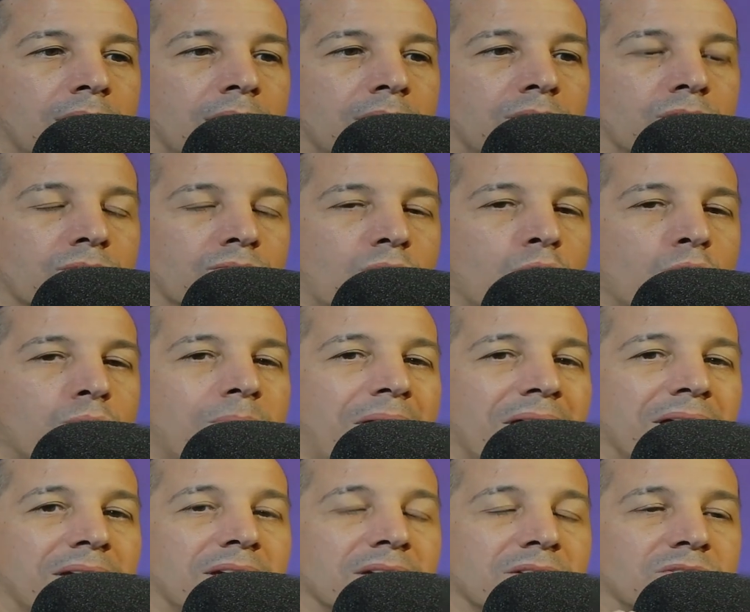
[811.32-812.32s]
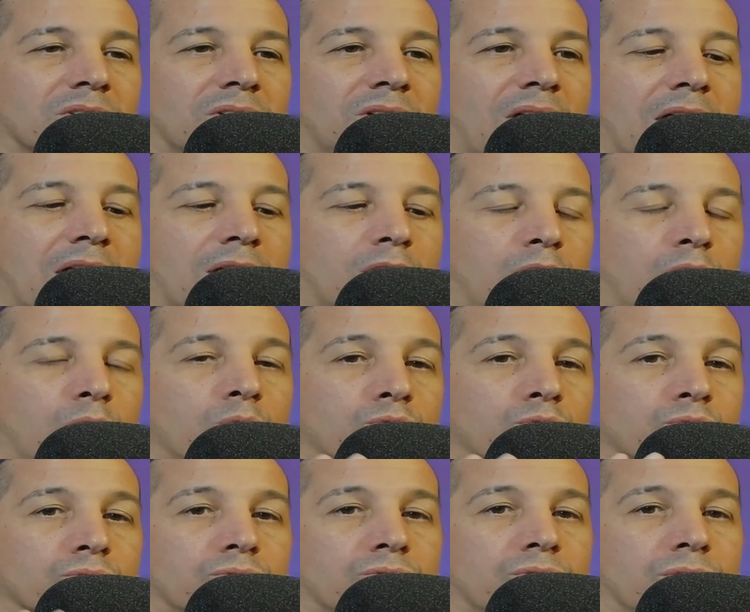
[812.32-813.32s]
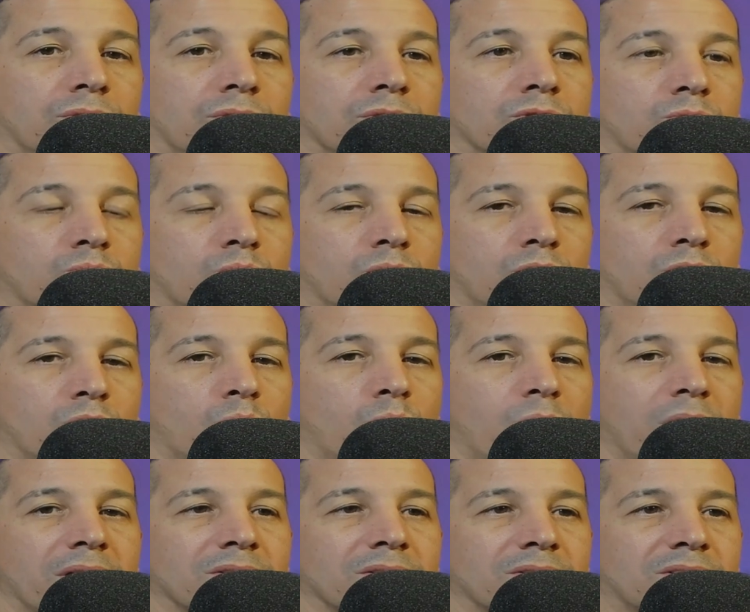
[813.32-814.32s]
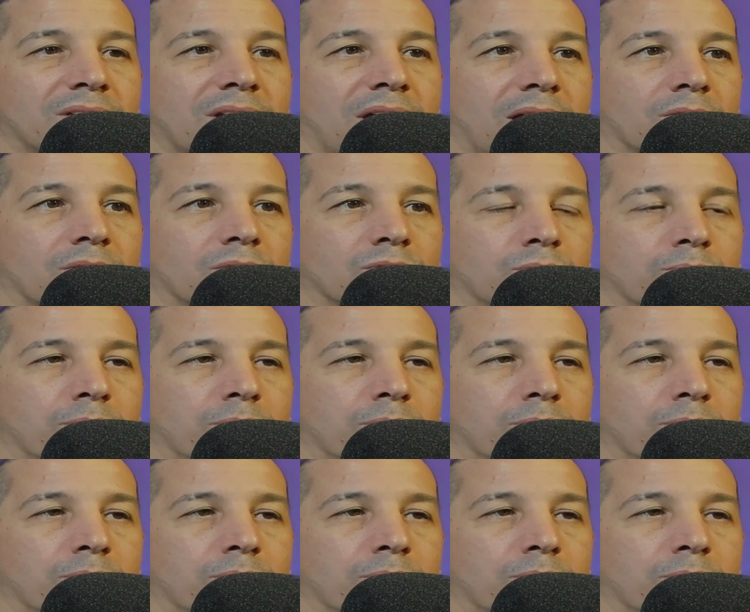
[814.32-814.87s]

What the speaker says: the Rode mic gets a lot closer to this one the way it sounds.